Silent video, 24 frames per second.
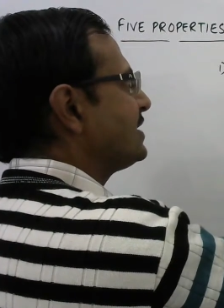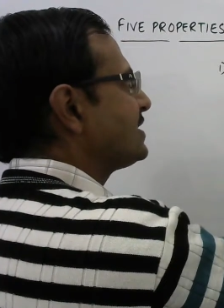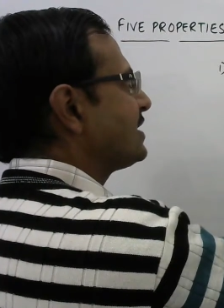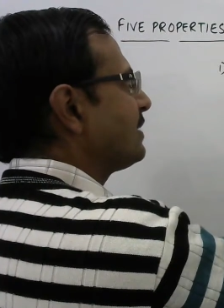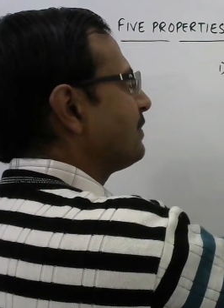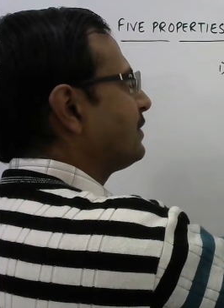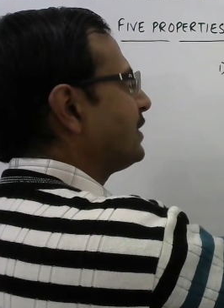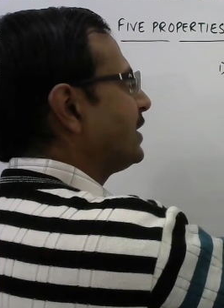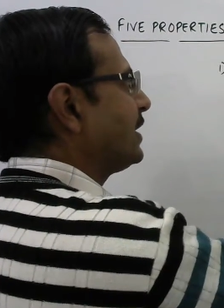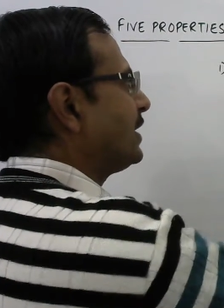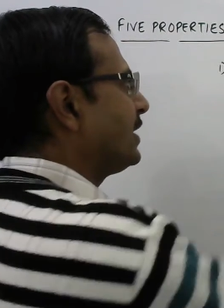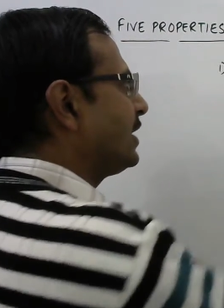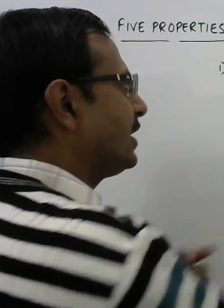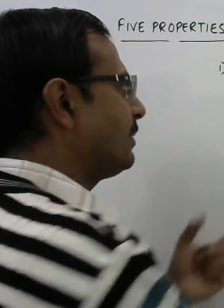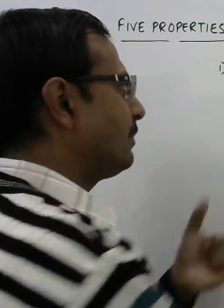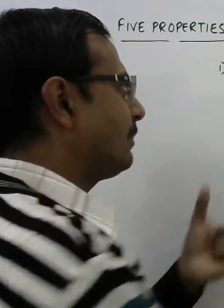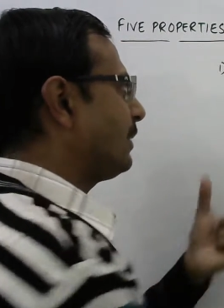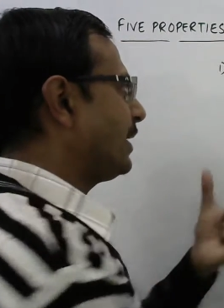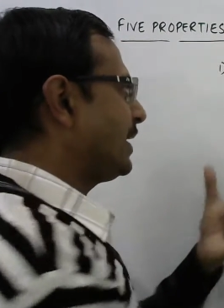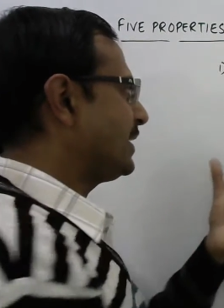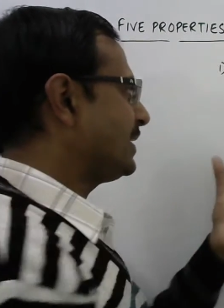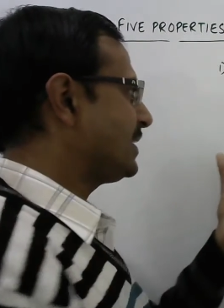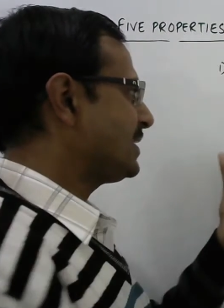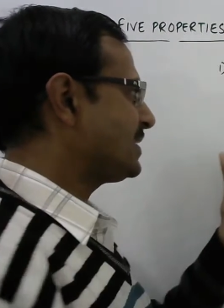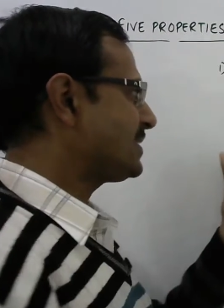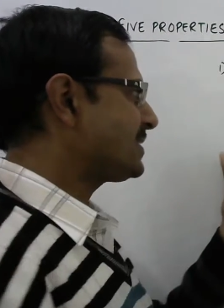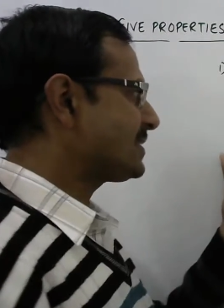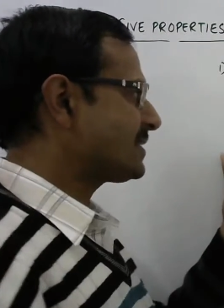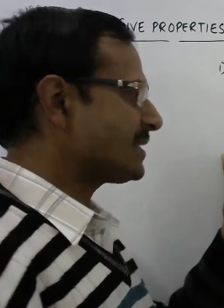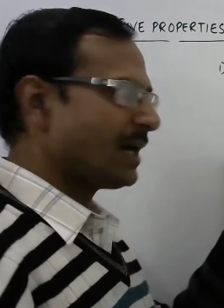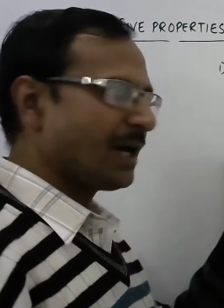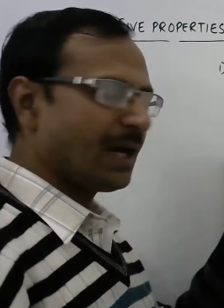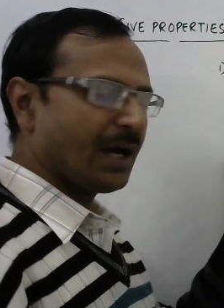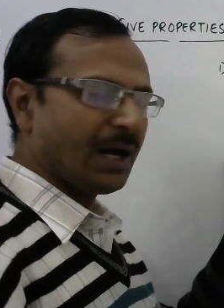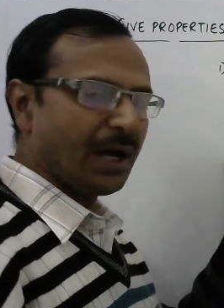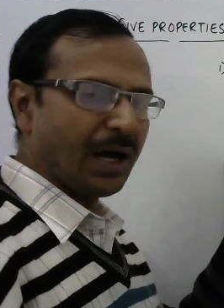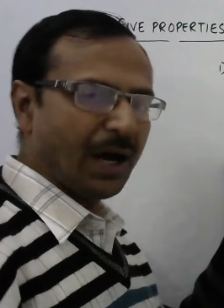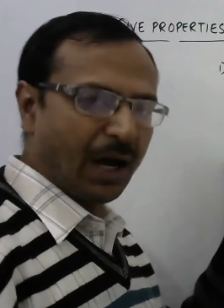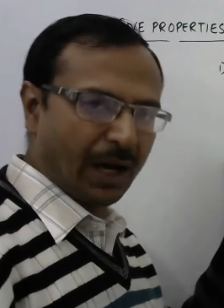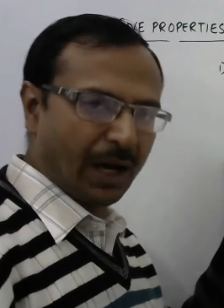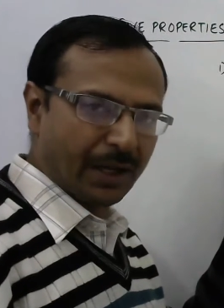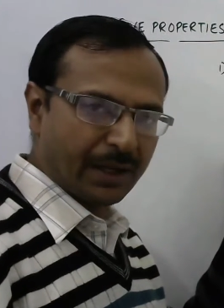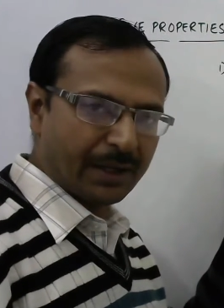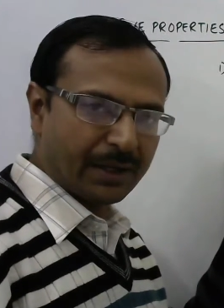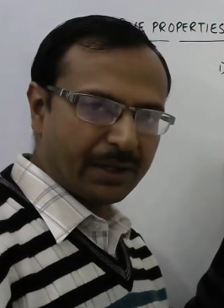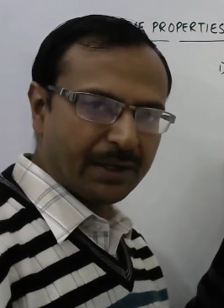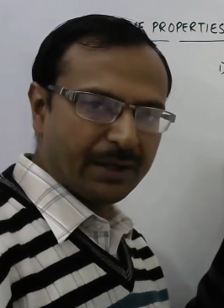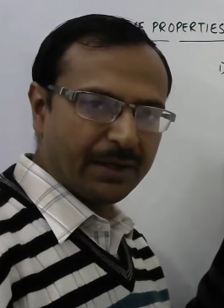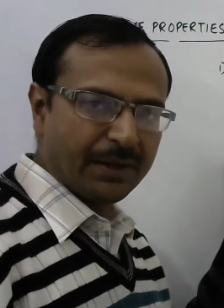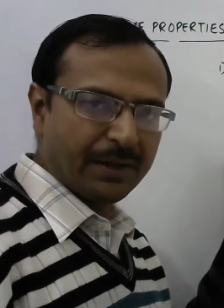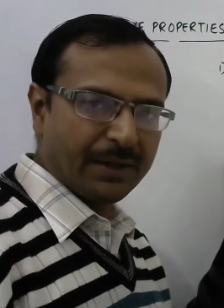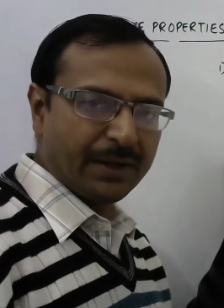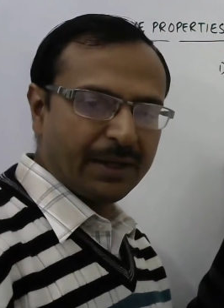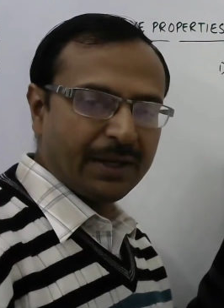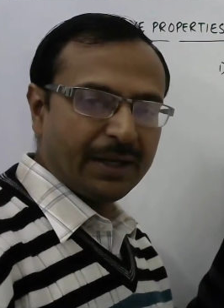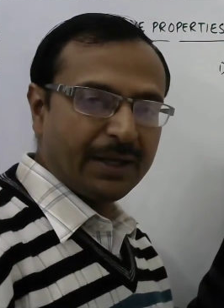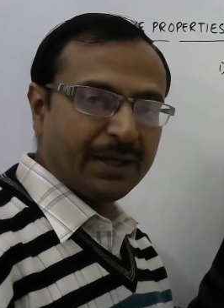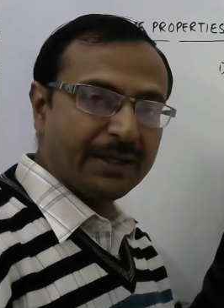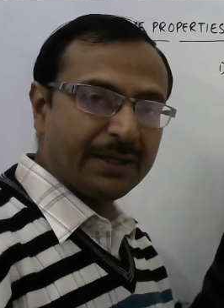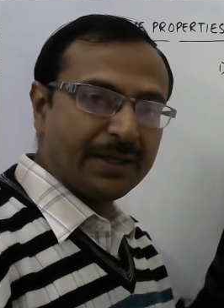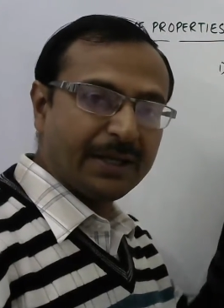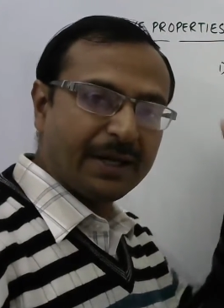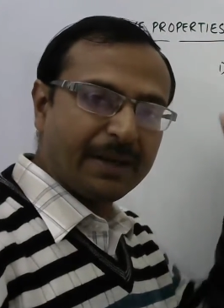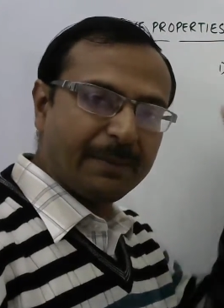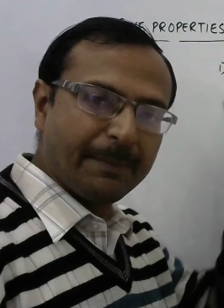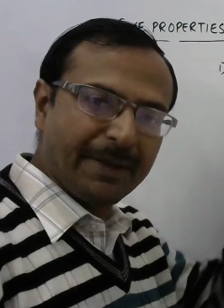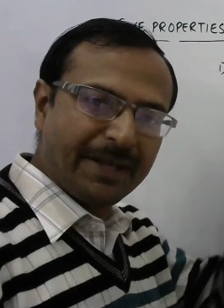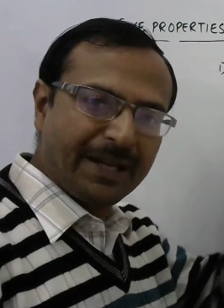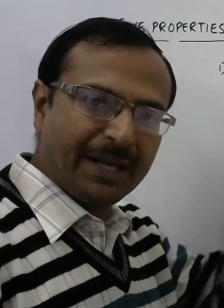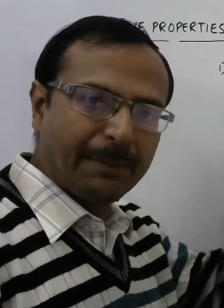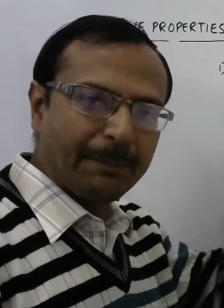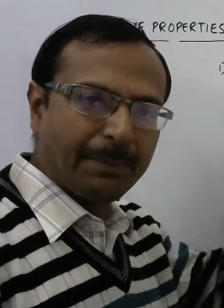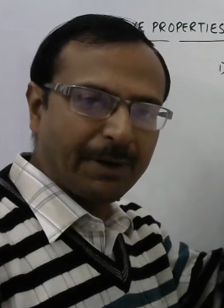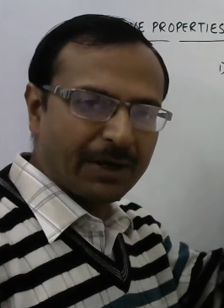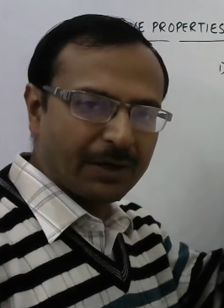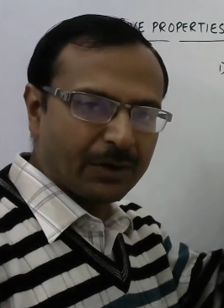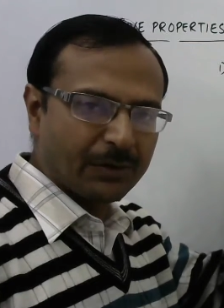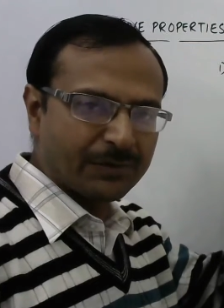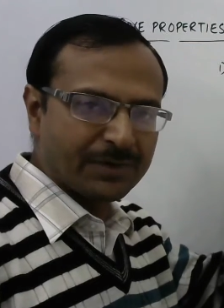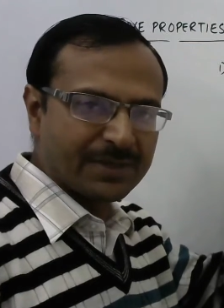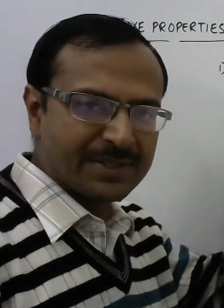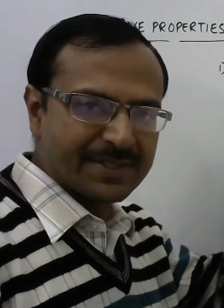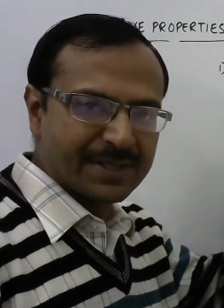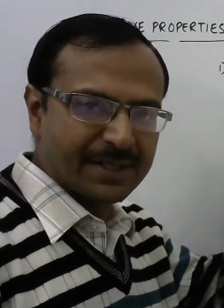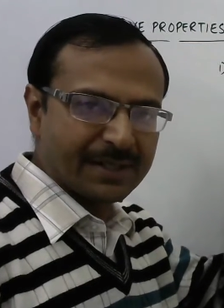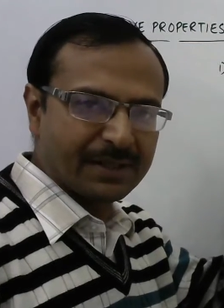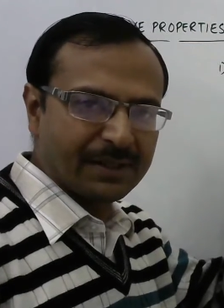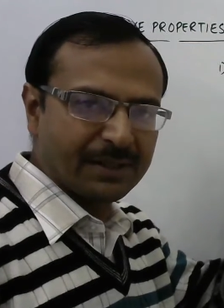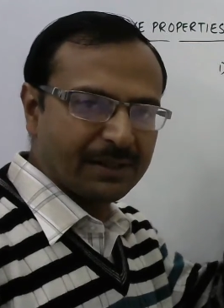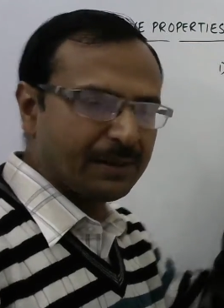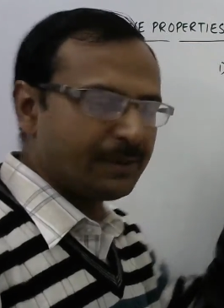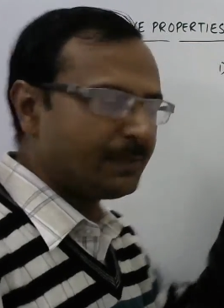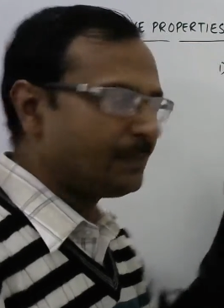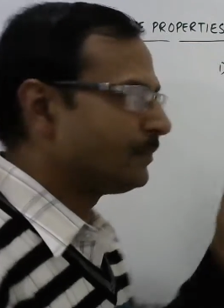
subtended by this arc in the remaining part of the circle.